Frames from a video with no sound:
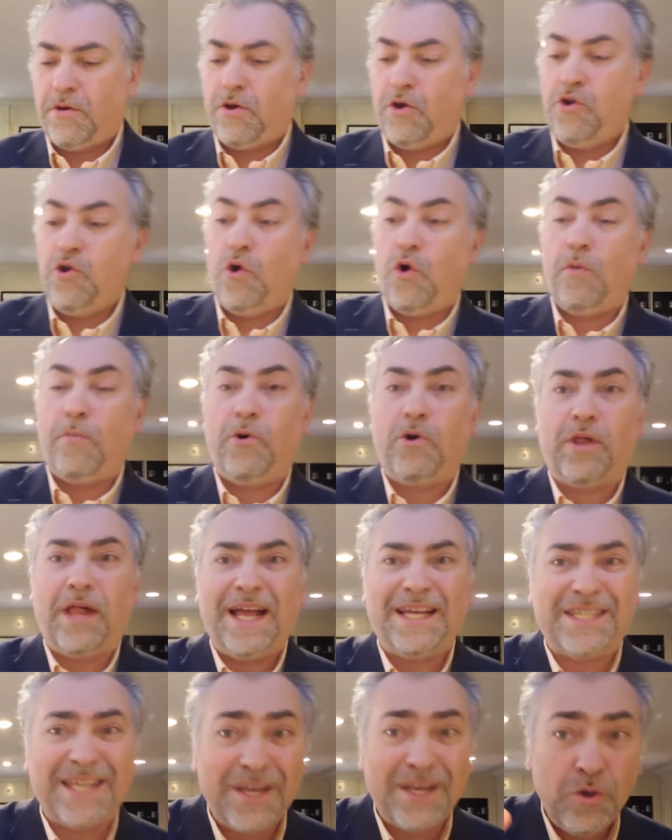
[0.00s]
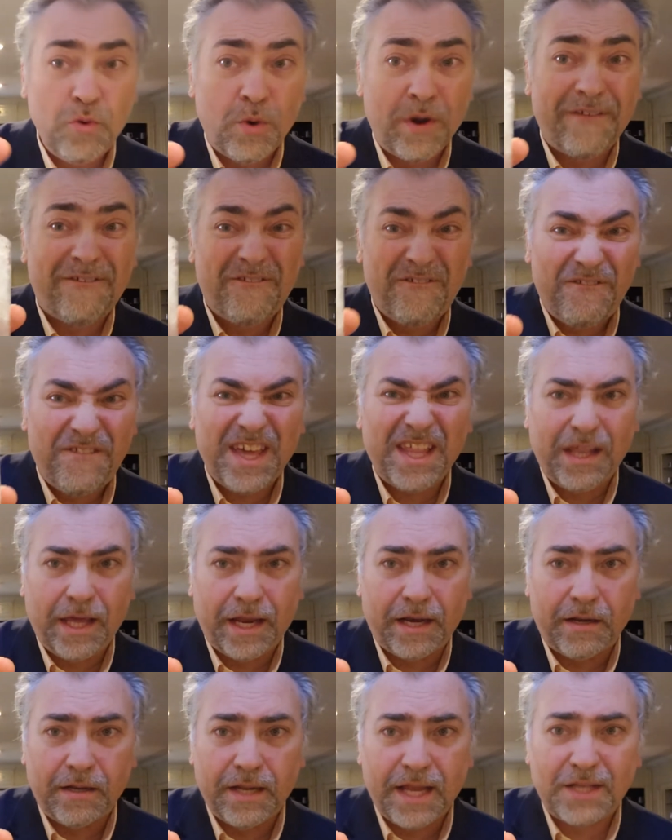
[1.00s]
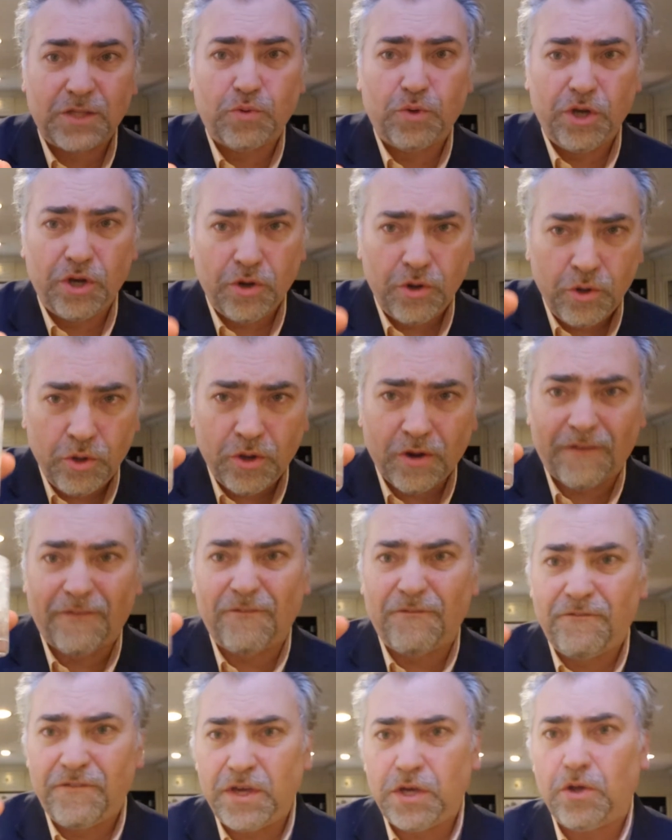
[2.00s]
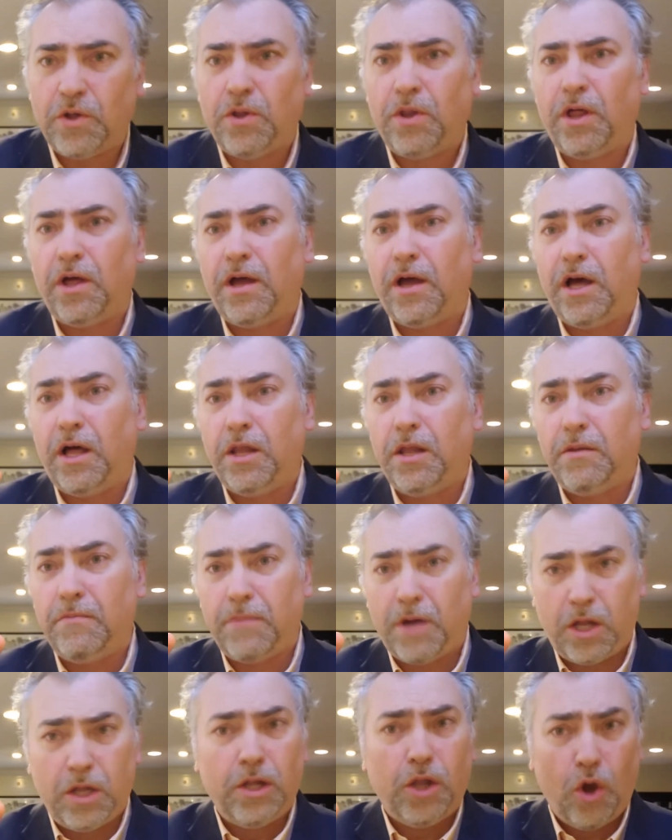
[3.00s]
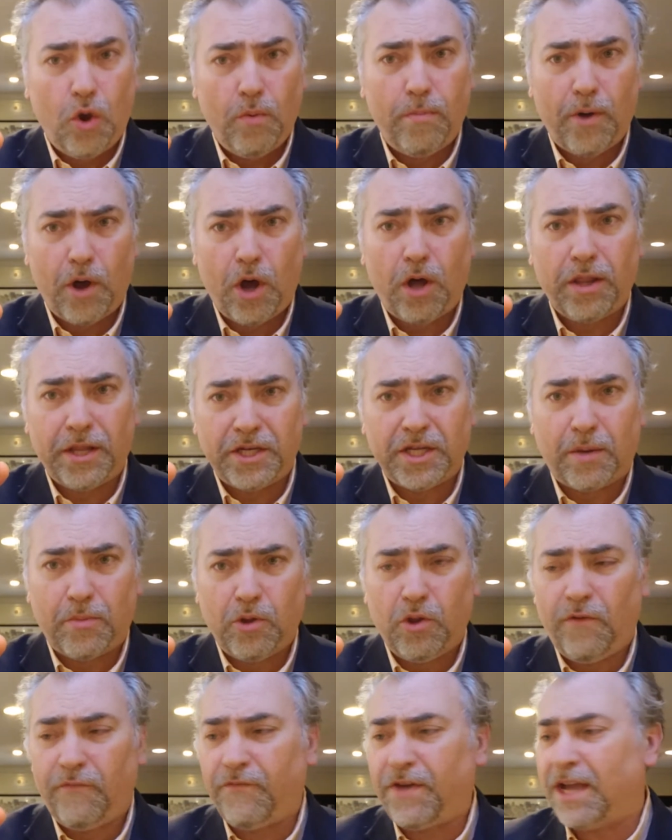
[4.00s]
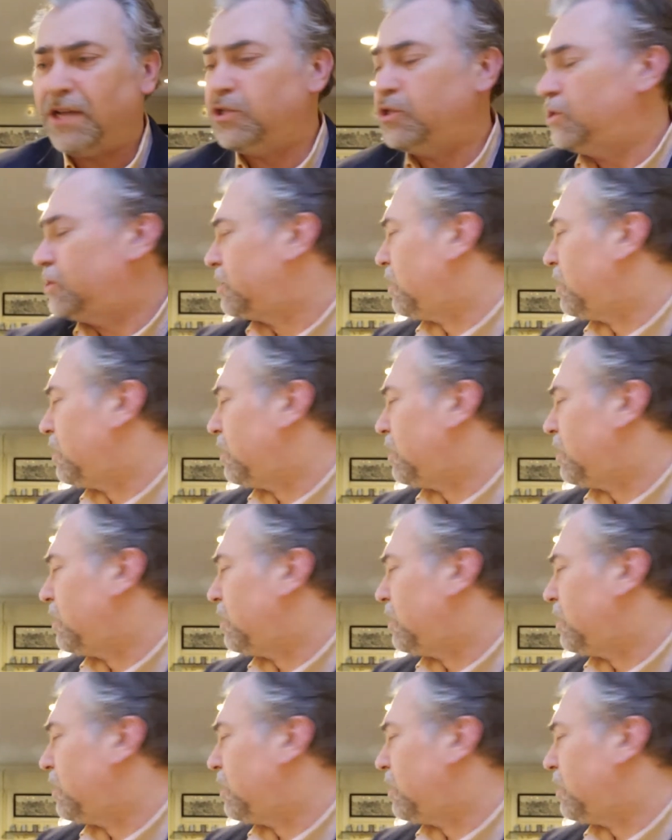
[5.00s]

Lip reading: a normal glass, and you want to fill it. That's what you're going to do. You're going to fill a low ball, a double old-fashioned